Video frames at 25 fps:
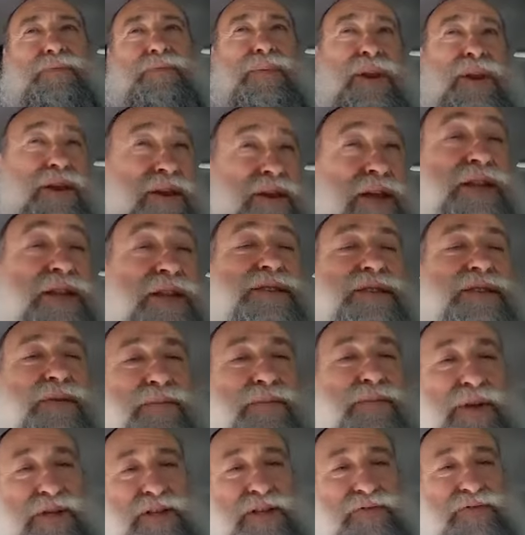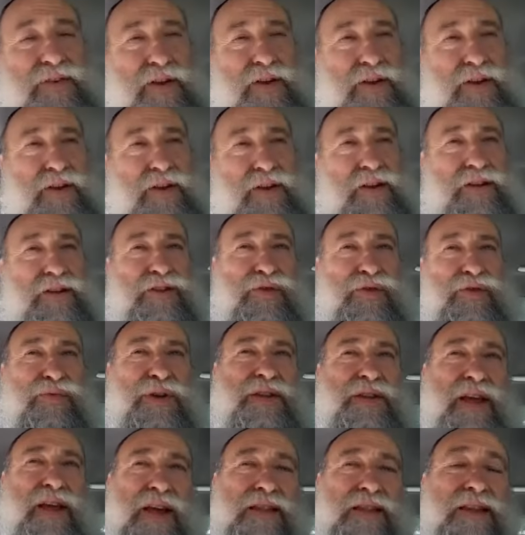But it needs the mitzvah to
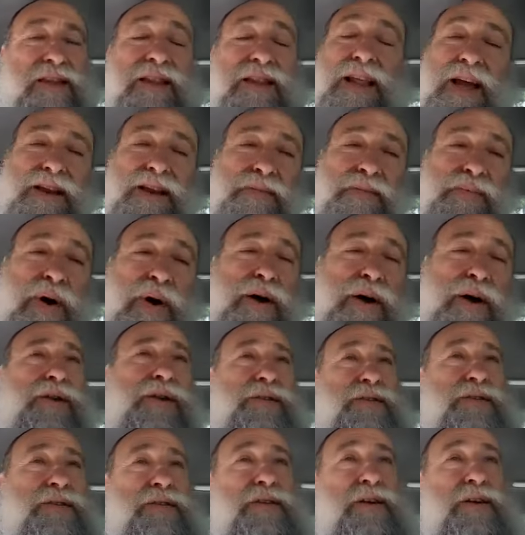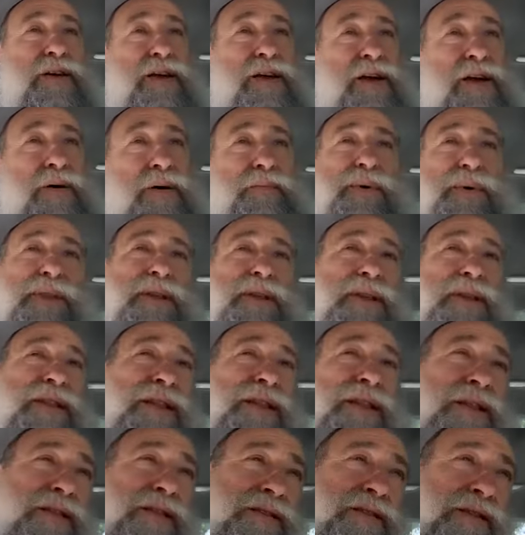retain the light upon it. But
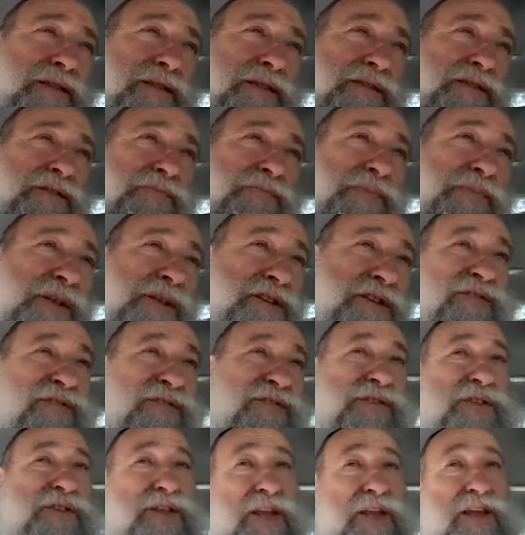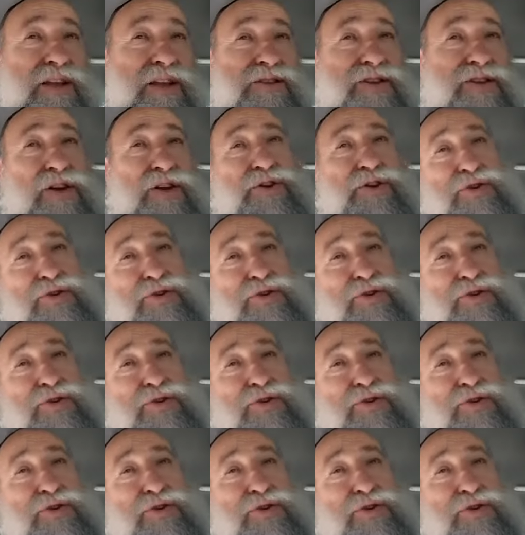the mitzvah needs a